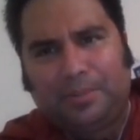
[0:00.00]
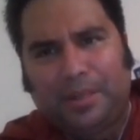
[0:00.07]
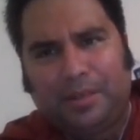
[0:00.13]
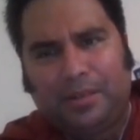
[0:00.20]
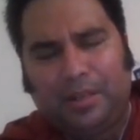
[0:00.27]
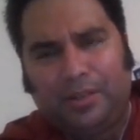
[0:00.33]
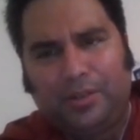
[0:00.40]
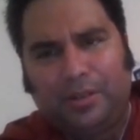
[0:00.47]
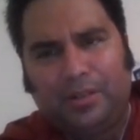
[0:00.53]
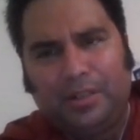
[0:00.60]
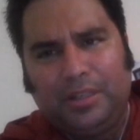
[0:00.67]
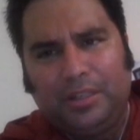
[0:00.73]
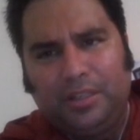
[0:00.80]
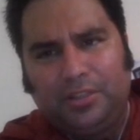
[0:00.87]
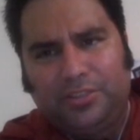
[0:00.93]
and other
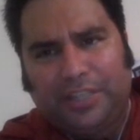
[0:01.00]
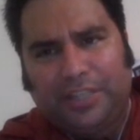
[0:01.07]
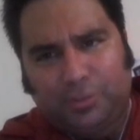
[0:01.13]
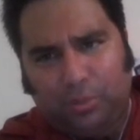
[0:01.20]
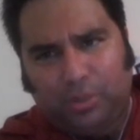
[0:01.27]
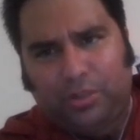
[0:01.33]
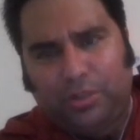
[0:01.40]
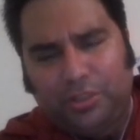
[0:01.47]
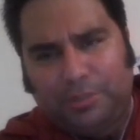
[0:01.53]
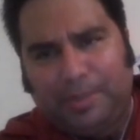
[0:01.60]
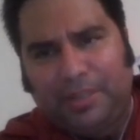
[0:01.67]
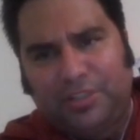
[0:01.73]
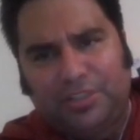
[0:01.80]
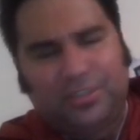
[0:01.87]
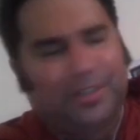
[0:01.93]
sex workers. I
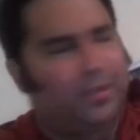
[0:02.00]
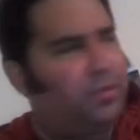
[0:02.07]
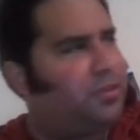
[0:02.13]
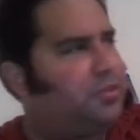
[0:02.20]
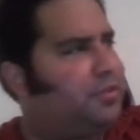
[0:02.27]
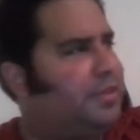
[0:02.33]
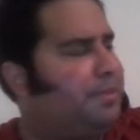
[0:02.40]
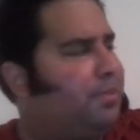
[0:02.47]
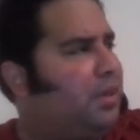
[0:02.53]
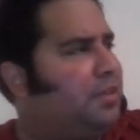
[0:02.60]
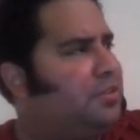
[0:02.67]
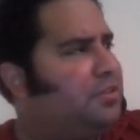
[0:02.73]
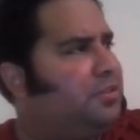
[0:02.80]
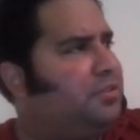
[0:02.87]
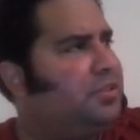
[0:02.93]
better say sex workers than
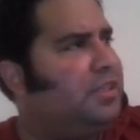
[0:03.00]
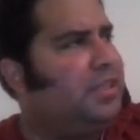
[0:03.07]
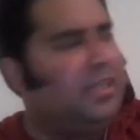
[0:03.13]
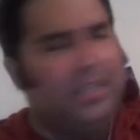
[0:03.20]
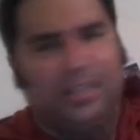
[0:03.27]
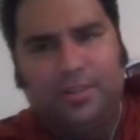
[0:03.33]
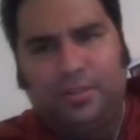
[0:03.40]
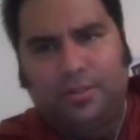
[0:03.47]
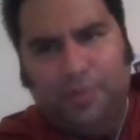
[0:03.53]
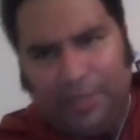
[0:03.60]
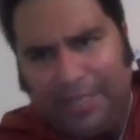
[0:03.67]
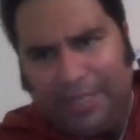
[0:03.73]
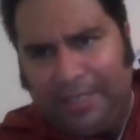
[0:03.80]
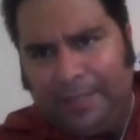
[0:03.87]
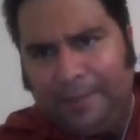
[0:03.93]
prostitutes in
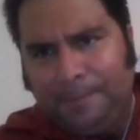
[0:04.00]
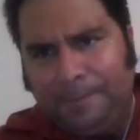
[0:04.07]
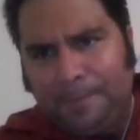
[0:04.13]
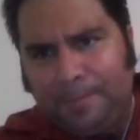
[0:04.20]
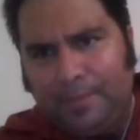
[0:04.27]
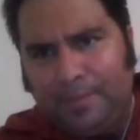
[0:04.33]
Ukraine.